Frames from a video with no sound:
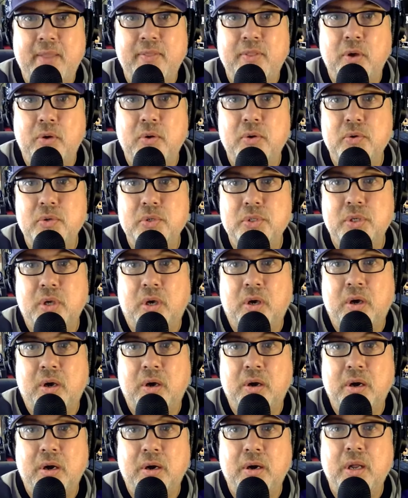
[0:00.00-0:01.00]
Those
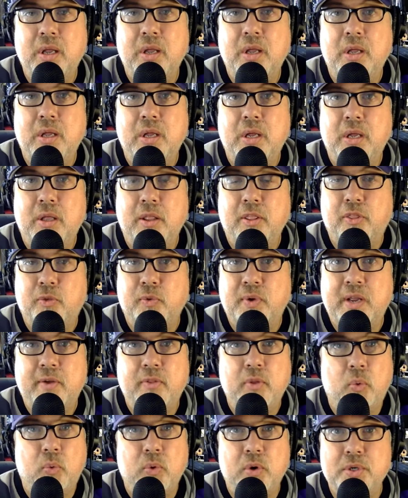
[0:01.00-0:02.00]
are 3
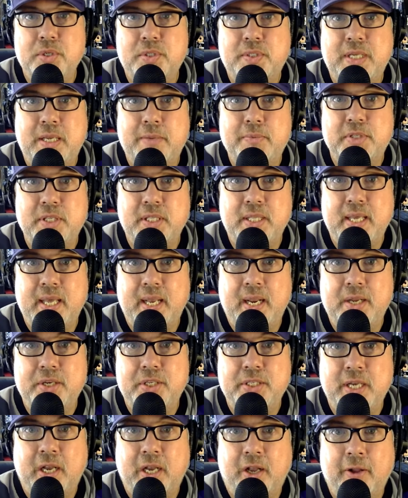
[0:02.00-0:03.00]
of the worst teams in the
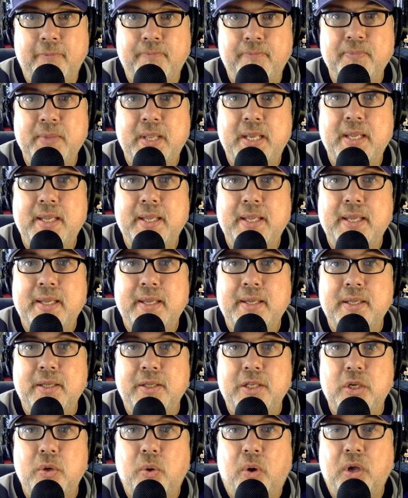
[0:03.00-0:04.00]
NHL.
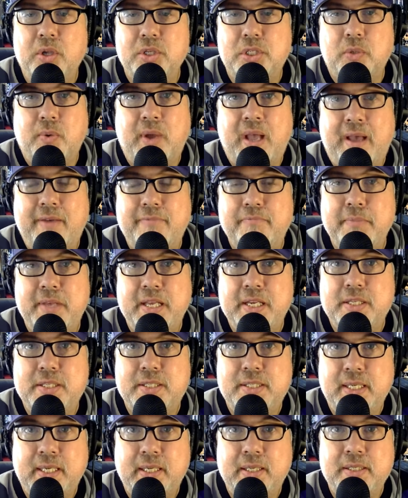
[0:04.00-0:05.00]
You also have
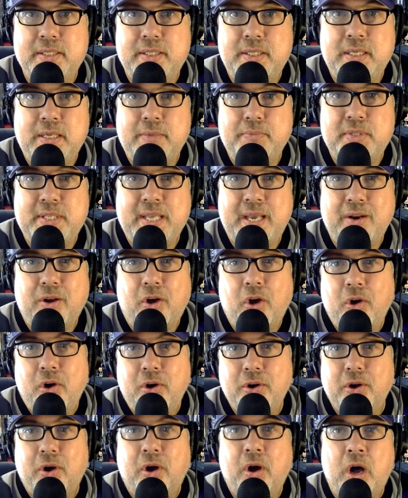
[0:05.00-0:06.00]
mixed in teams that
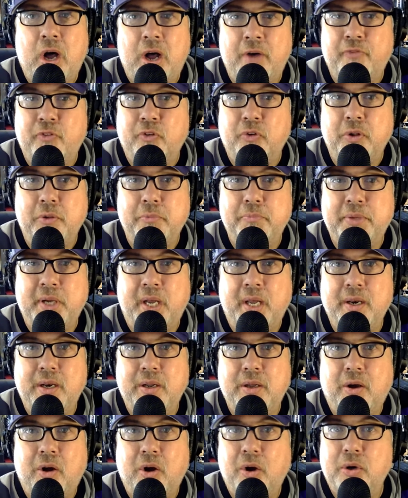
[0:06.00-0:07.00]
aren't awful,
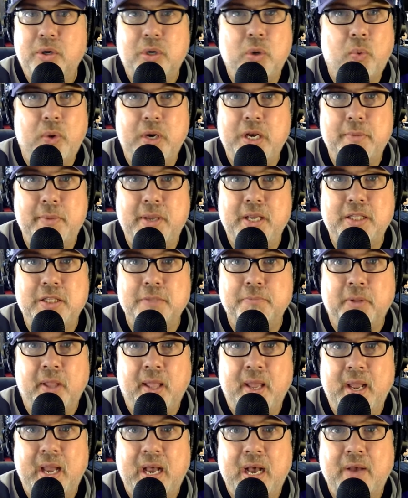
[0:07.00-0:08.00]
but aren't going to make the
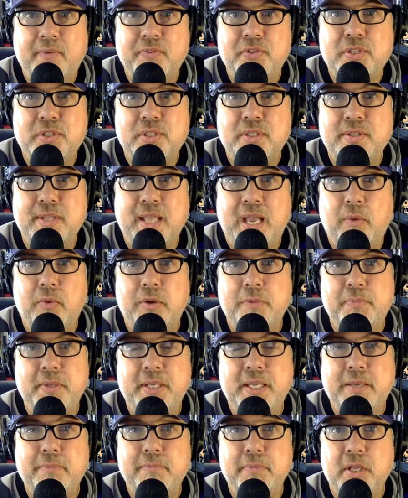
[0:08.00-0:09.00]
playoffs. That would
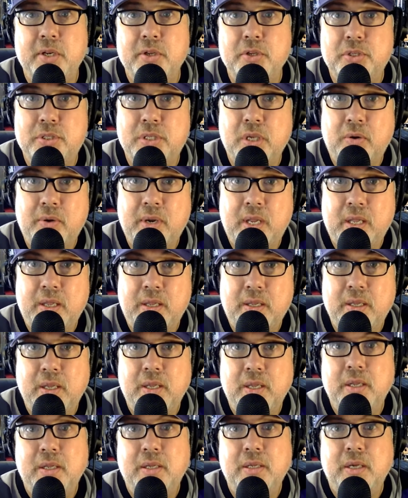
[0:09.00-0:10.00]
be Minnesota.
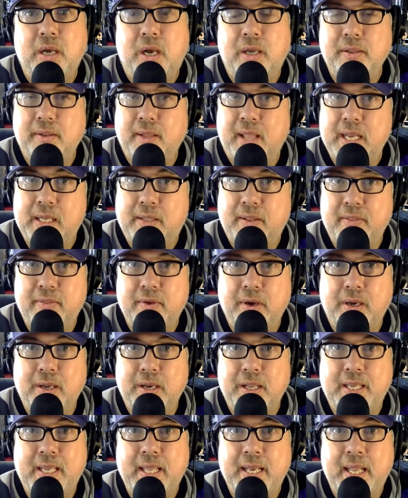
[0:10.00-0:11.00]
Unlikely they're
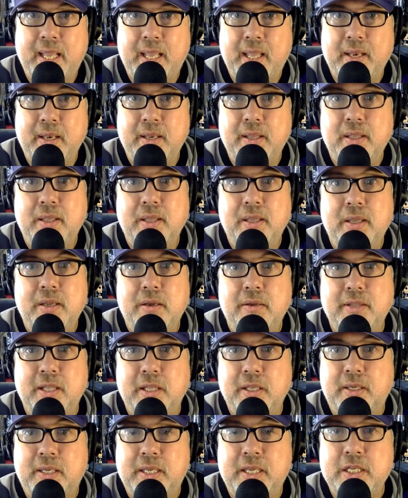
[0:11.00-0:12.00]
going to get in.
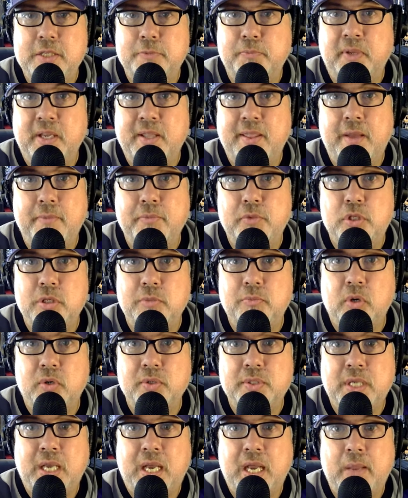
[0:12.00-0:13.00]
The Kings play them 2
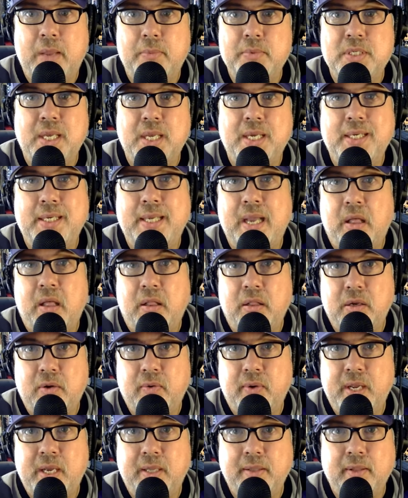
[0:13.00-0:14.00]
more times.
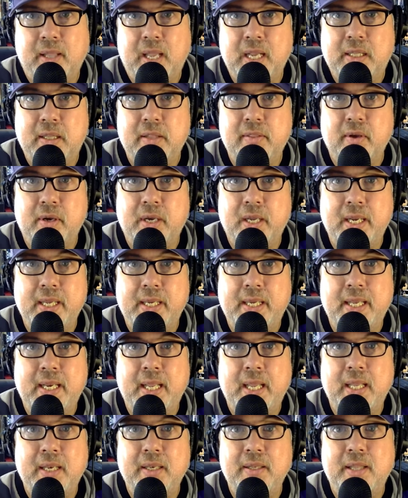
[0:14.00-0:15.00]
Calgary, unlikely they're going to
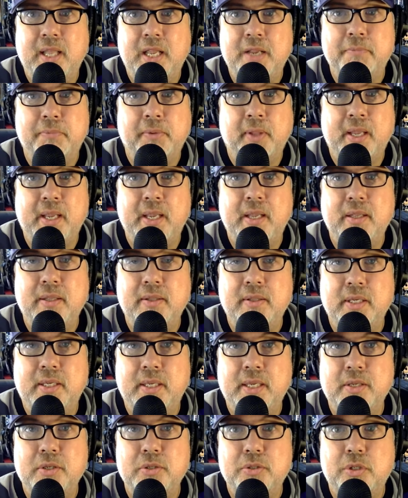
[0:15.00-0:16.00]
get in. They play the
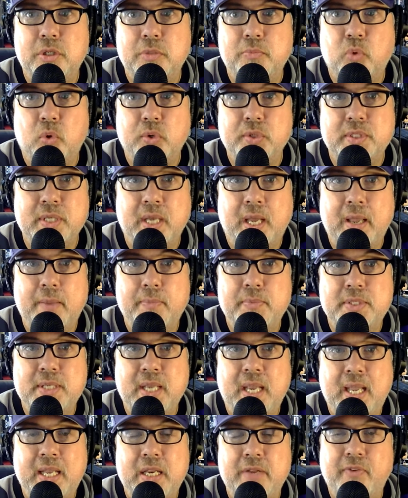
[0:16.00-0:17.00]
Kings 2 more
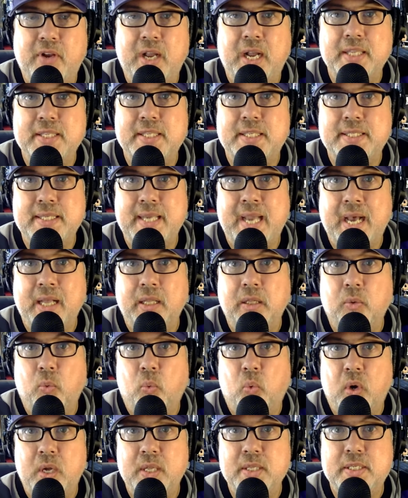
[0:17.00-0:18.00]
times. And you've got
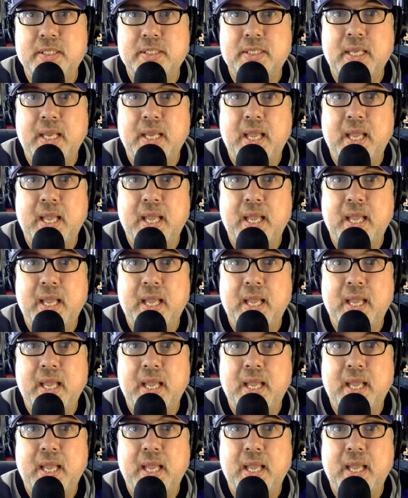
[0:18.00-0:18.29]
Seattle once